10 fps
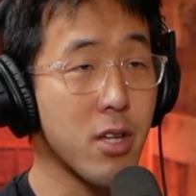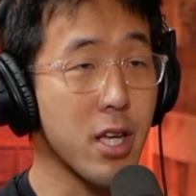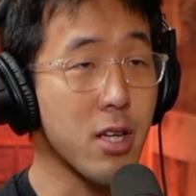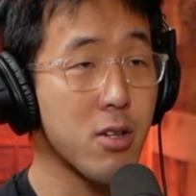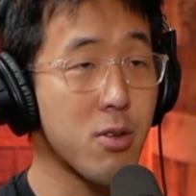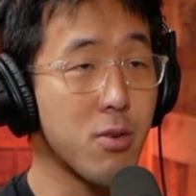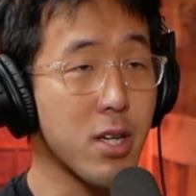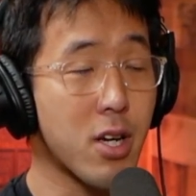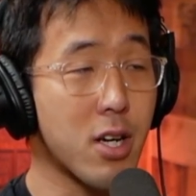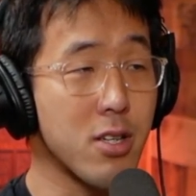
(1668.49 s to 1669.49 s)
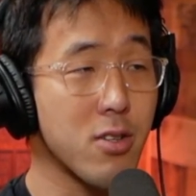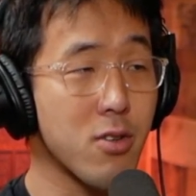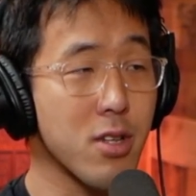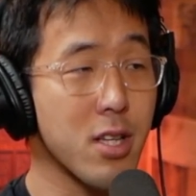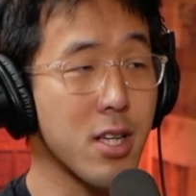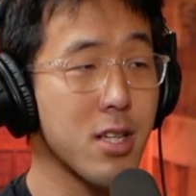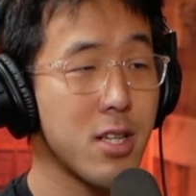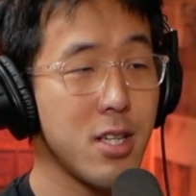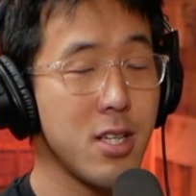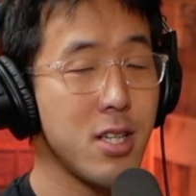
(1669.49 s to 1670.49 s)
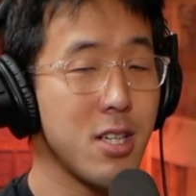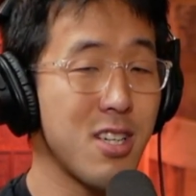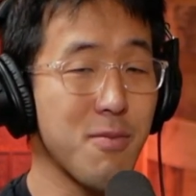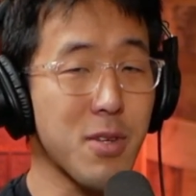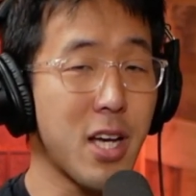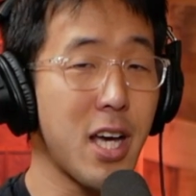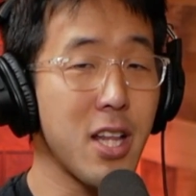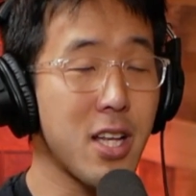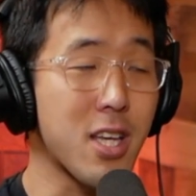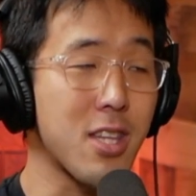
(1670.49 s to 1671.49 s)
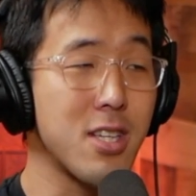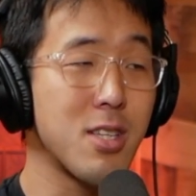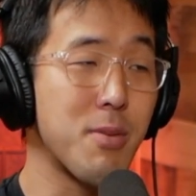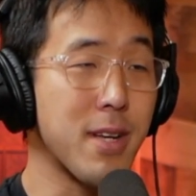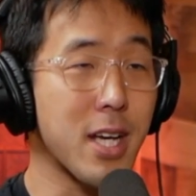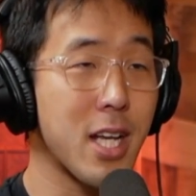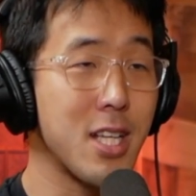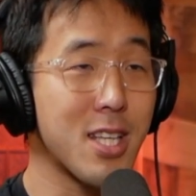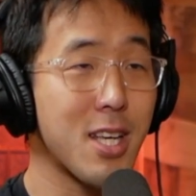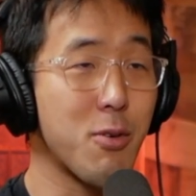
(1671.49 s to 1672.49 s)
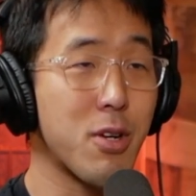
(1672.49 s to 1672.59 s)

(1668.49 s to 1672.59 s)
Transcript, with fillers: Like who we are is sort of like I'm kind of like this, but I'm kind of like that.